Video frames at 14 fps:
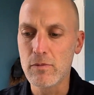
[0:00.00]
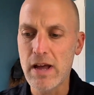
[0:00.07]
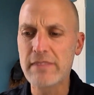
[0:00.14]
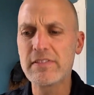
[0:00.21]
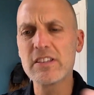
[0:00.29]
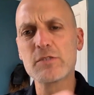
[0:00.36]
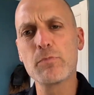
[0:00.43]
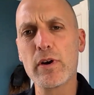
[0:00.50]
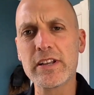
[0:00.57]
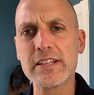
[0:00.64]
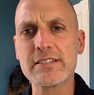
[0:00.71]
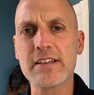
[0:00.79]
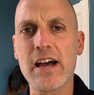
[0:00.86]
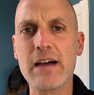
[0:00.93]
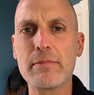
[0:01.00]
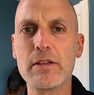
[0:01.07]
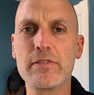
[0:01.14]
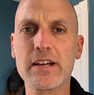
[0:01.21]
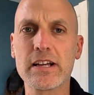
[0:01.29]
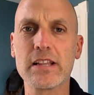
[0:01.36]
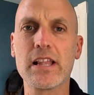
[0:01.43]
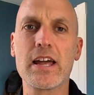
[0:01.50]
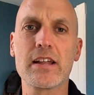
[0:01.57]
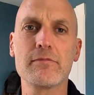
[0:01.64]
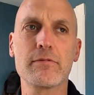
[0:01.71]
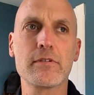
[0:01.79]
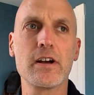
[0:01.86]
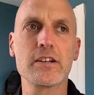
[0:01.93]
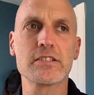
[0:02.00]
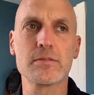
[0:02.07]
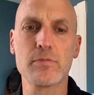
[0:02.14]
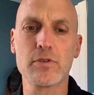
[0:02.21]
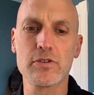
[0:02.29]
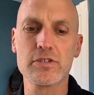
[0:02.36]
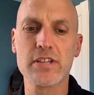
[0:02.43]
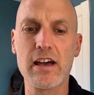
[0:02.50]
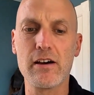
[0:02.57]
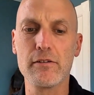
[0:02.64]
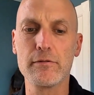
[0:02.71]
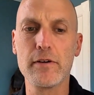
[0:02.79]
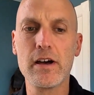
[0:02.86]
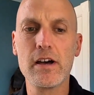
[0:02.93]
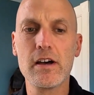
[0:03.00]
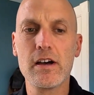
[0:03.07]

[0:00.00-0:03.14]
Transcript: At this point in time, I think a lot of customers have,